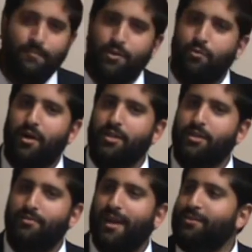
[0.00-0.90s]
The
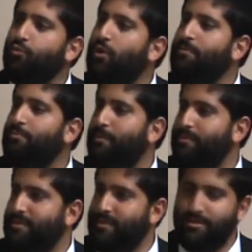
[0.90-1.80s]
Rogatchover has one
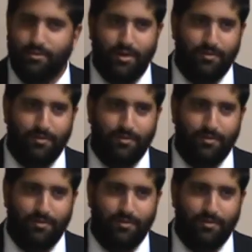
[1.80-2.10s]
purpose in his Torah,